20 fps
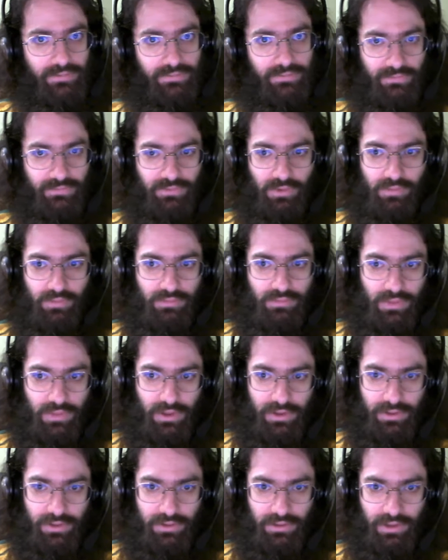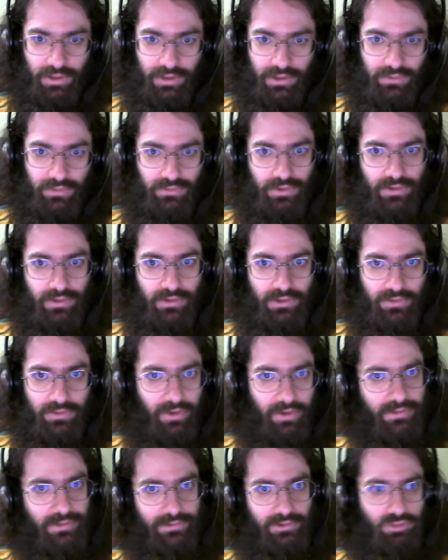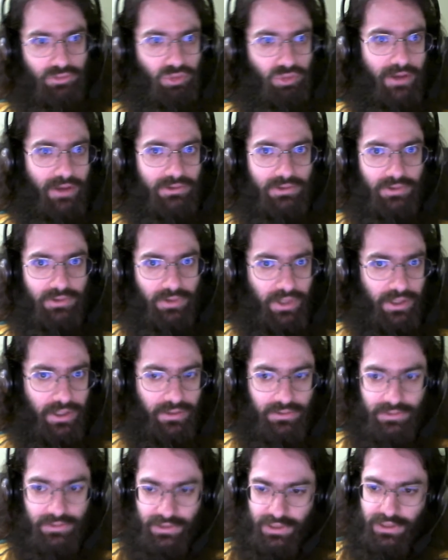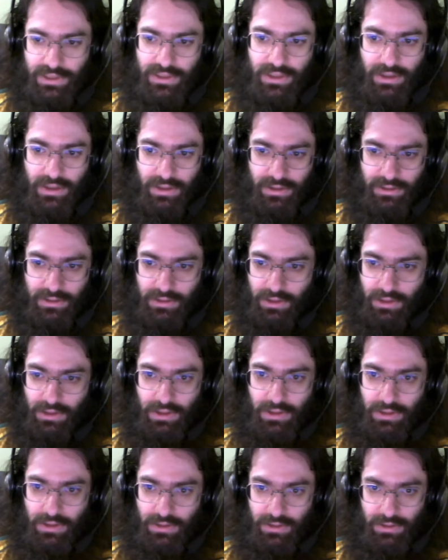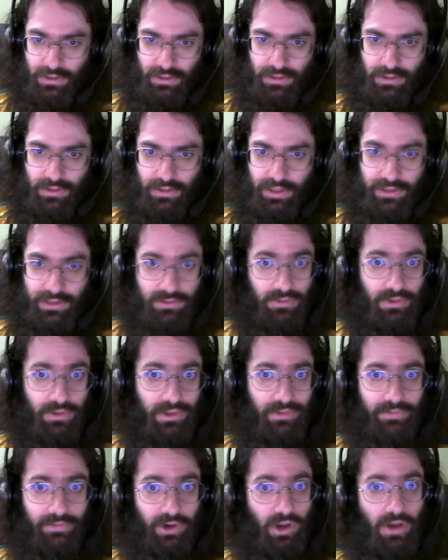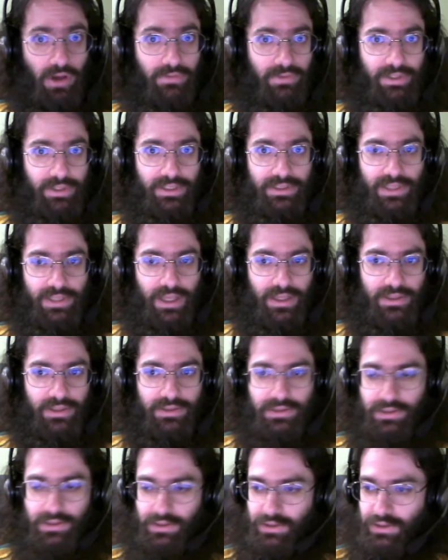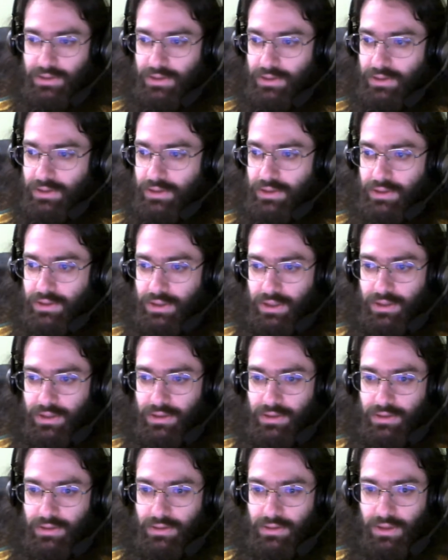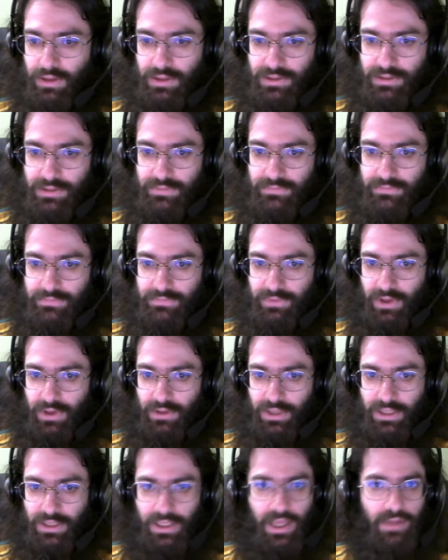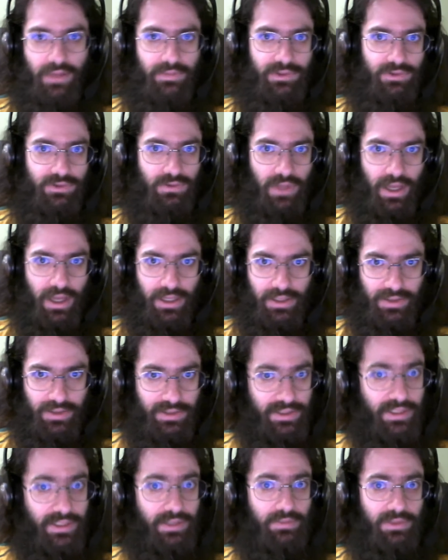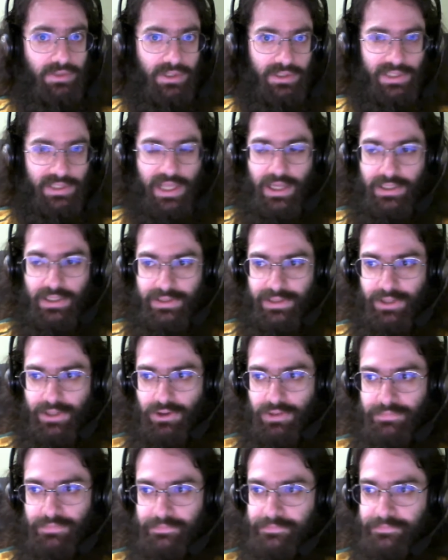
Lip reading: from a different device or browser that you'll see, that sort of thing very often these days. Lots of online games do that, and Steam does that, etc.